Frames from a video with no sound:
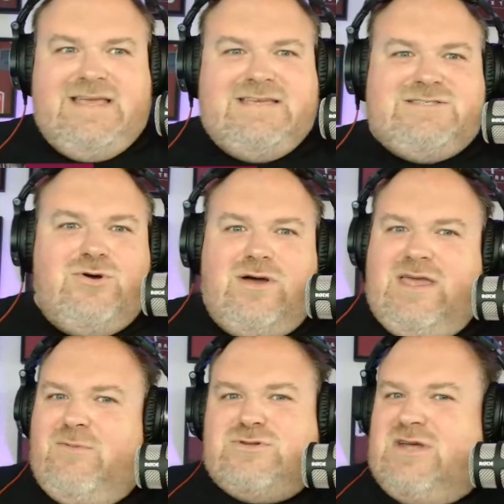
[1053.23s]

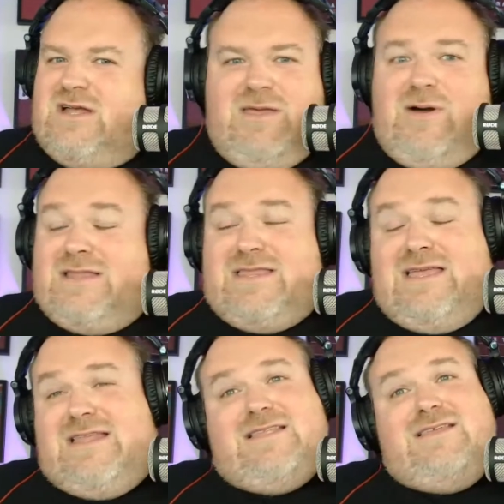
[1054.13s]
I
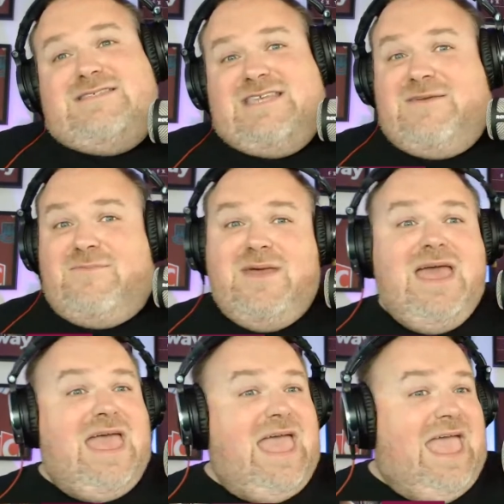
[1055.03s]
didn't see him
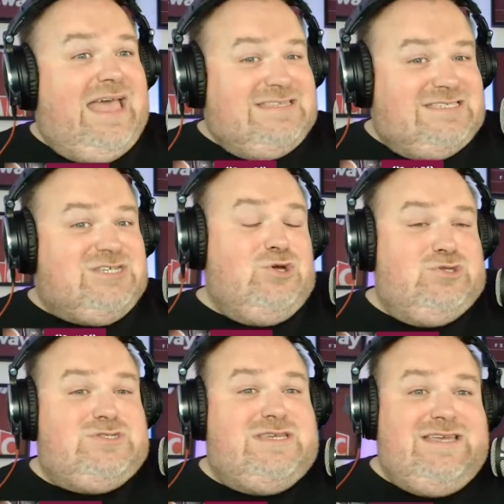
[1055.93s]
as
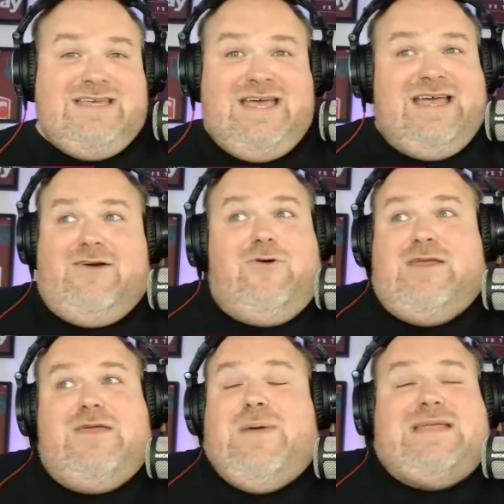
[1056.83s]
good or
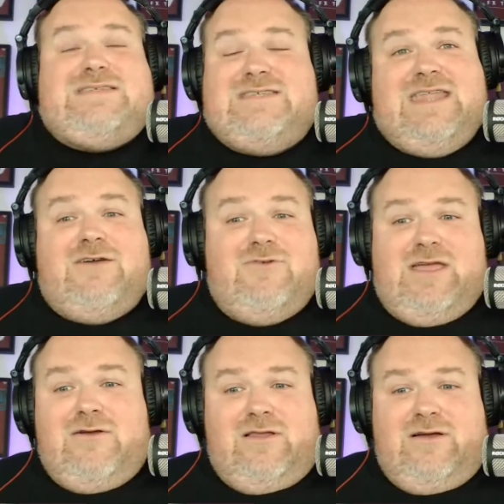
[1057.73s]
any better than
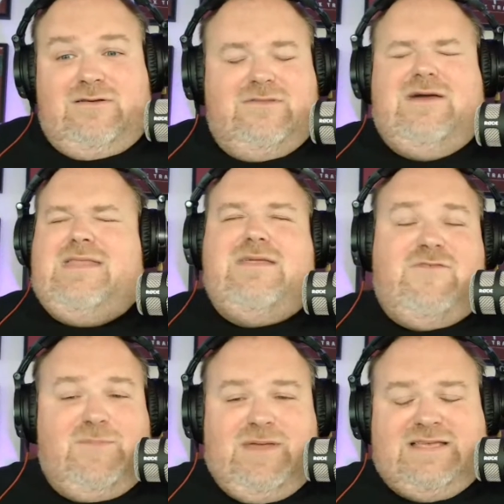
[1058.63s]
Areola than
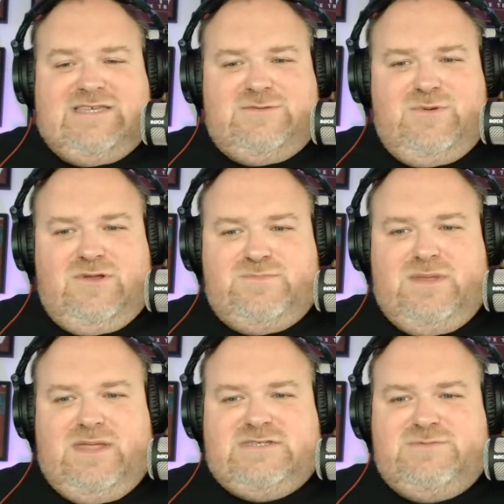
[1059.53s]
Fabianski, to be honest,
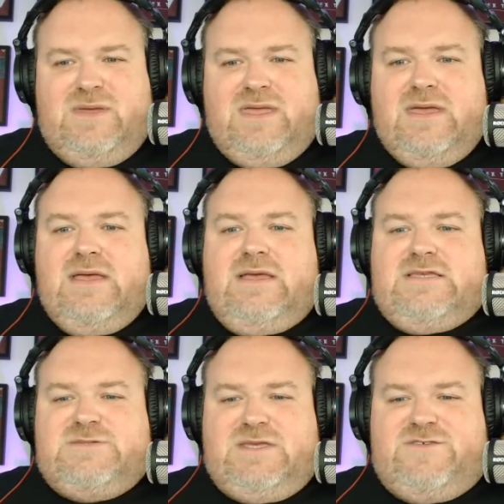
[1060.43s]
but that's just me.
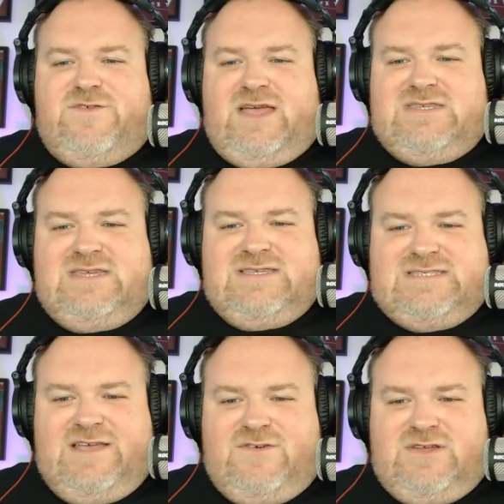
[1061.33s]
Spits and fans of these.
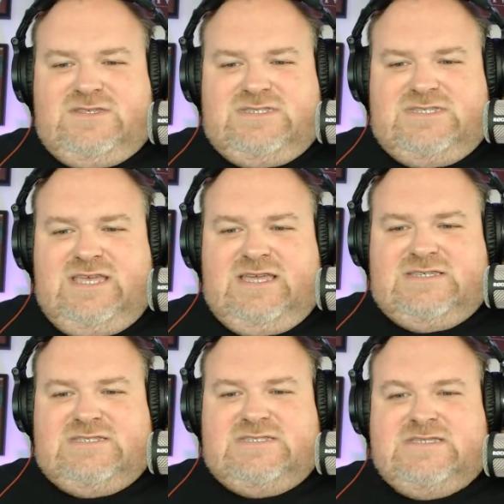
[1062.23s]
7,
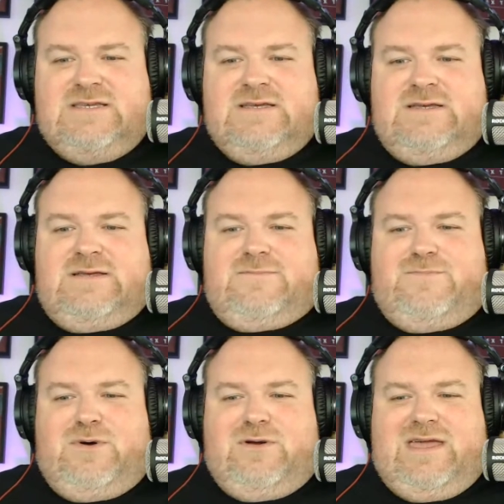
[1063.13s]
6.
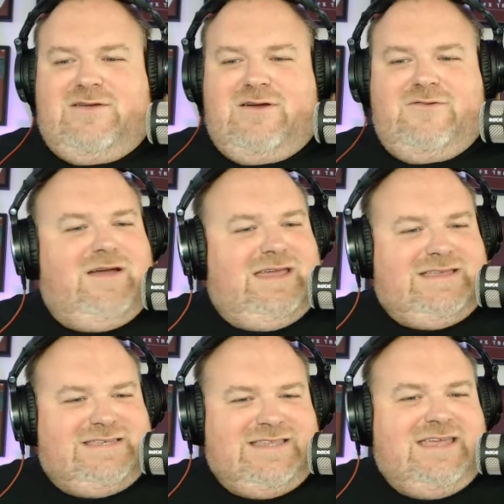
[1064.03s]
Bon, get your own
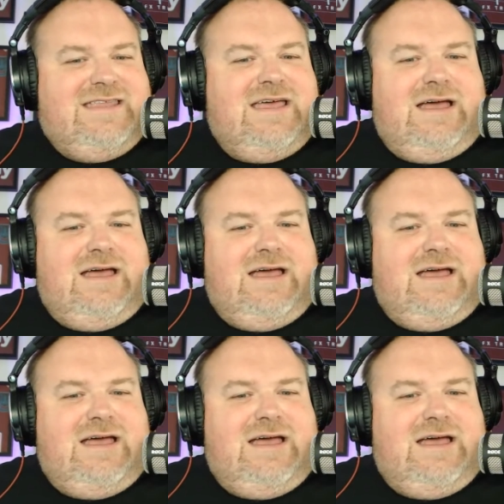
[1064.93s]
ratings indeed.